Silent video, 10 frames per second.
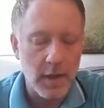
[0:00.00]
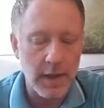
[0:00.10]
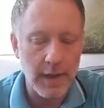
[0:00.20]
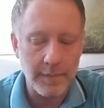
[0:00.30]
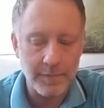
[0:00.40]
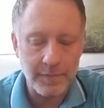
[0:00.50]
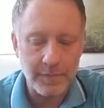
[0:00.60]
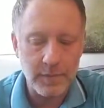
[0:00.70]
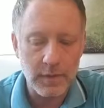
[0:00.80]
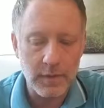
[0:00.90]

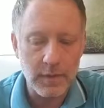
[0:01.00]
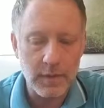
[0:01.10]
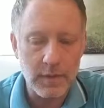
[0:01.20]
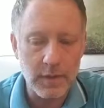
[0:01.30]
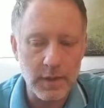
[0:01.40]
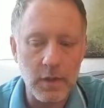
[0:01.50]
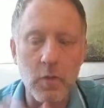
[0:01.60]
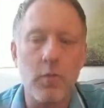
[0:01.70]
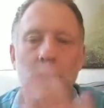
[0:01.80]
You don't